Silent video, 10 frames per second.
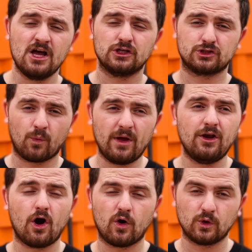So we
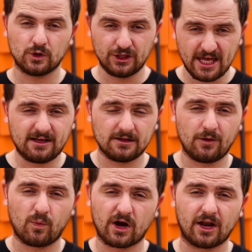know legally
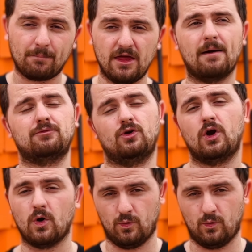we're gonna be up to code.